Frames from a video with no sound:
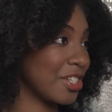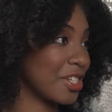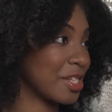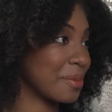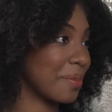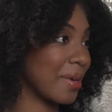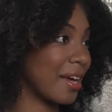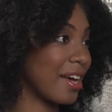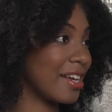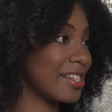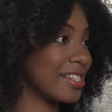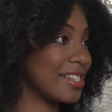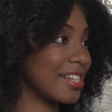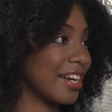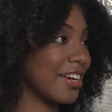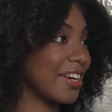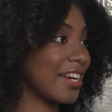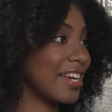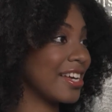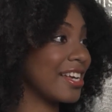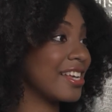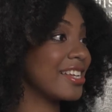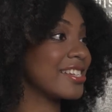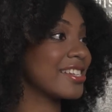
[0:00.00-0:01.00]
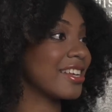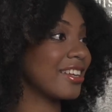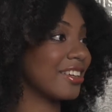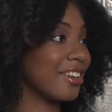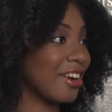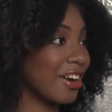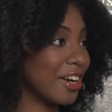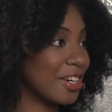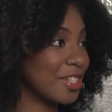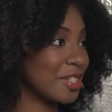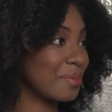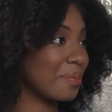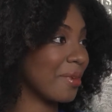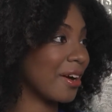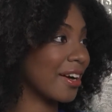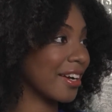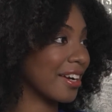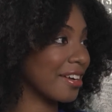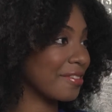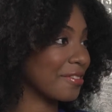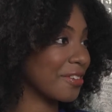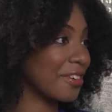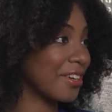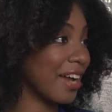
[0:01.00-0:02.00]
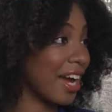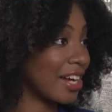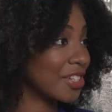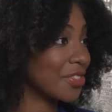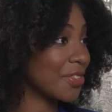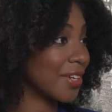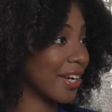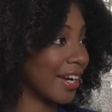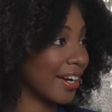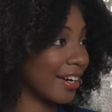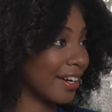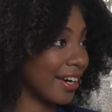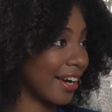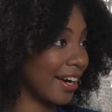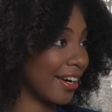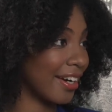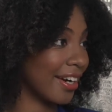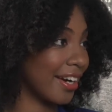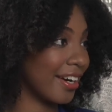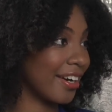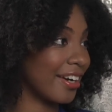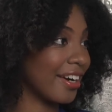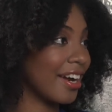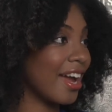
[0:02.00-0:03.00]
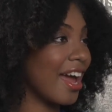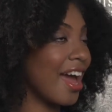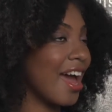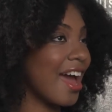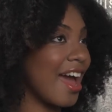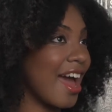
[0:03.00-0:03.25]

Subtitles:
just because there is a large market for natural hair care here.